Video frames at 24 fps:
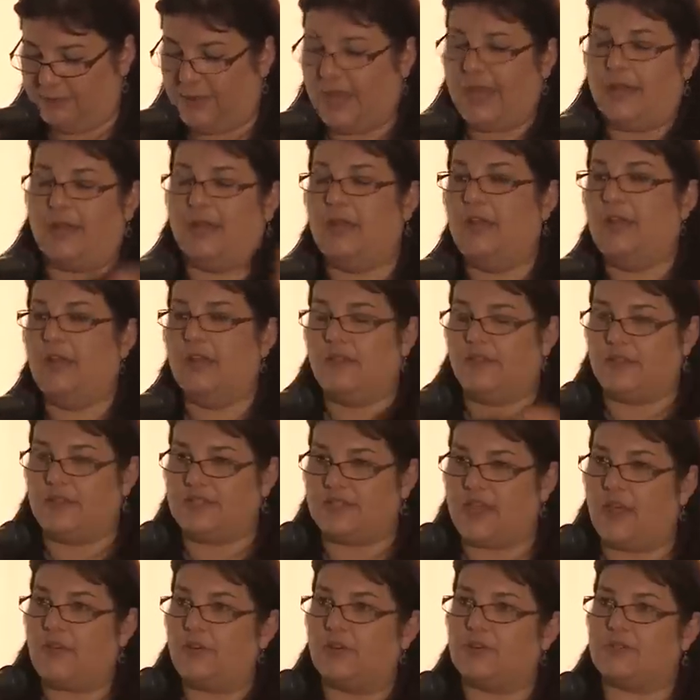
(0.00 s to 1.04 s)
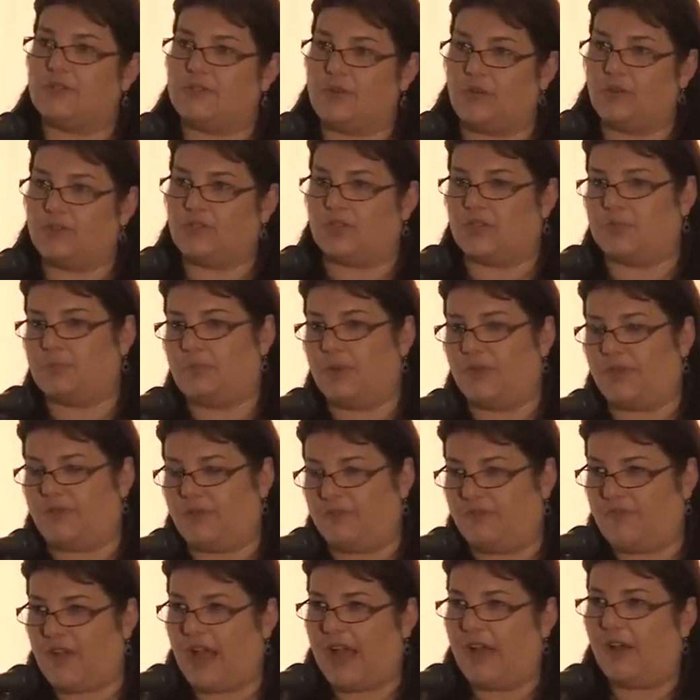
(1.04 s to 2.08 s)
but these other soldiers put the
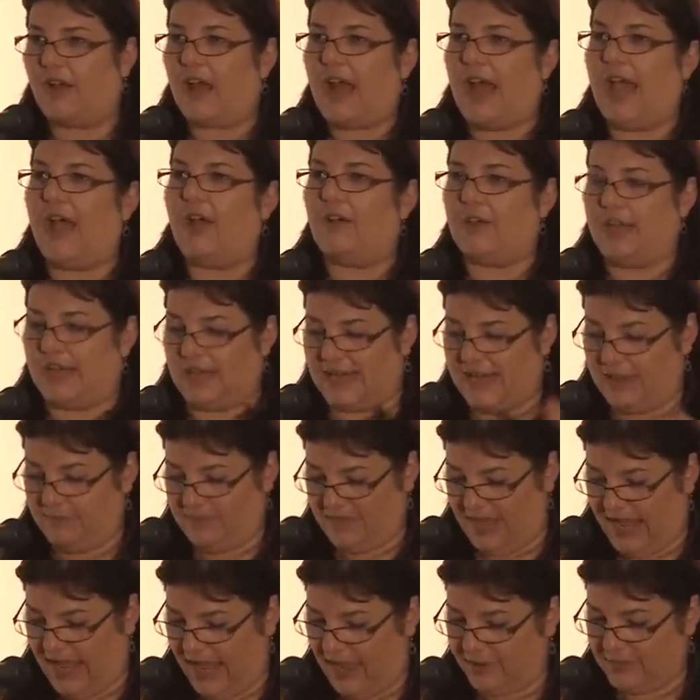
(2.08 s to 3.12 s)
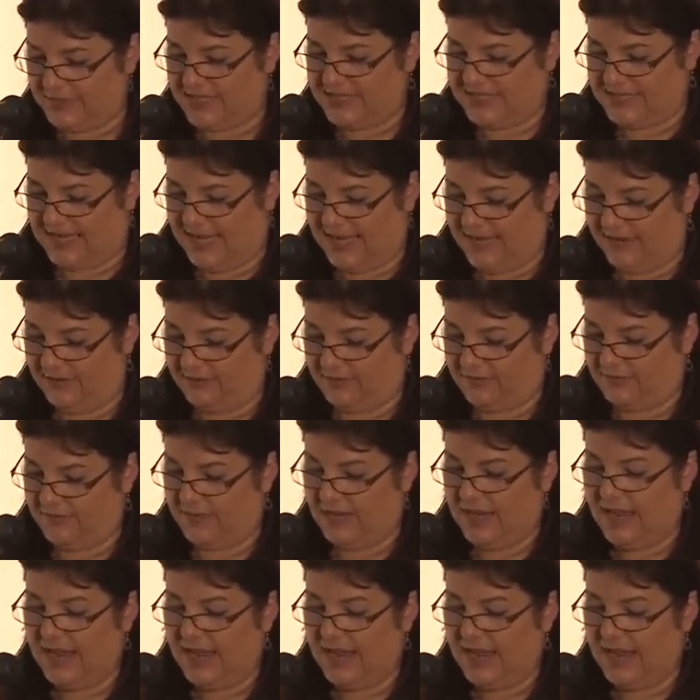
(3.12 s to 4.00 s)
fire out and kept the house safe.